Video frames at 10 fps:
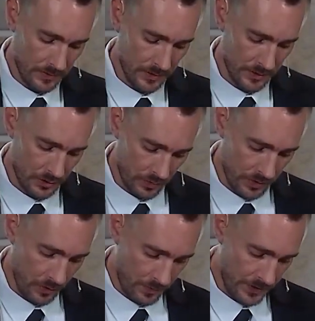that you would
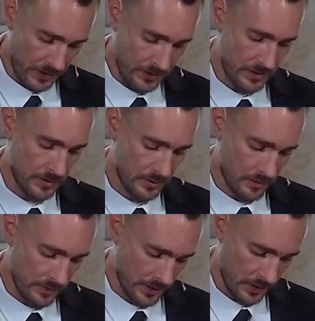know peace
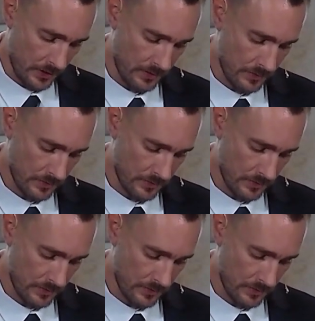with God.